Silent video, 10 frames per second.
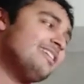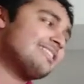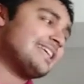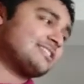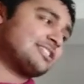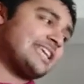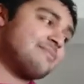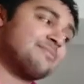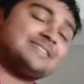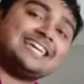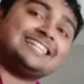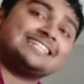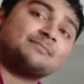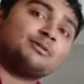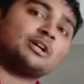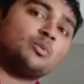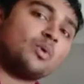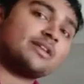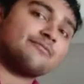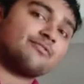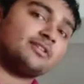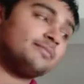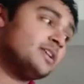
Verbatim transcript: that just came from taking this and putting a 1 in front.